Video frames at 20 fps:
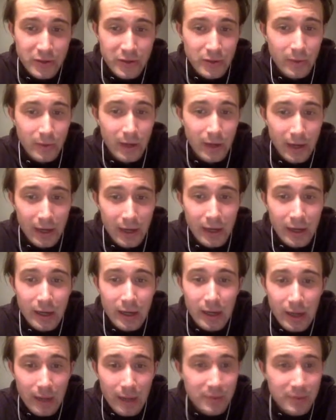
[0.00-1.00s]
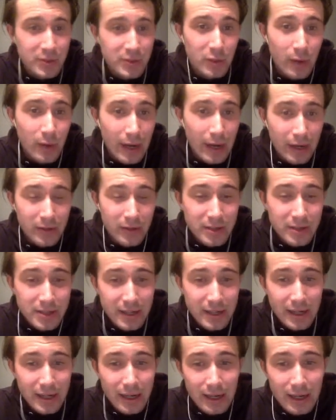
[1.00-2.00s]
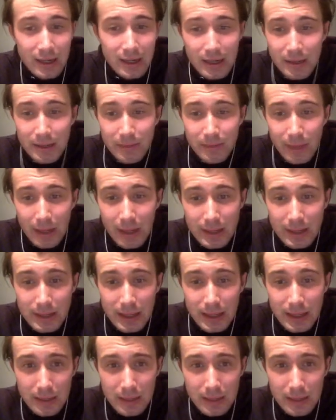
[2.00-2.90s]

already. I'm still waiting on the sticker, but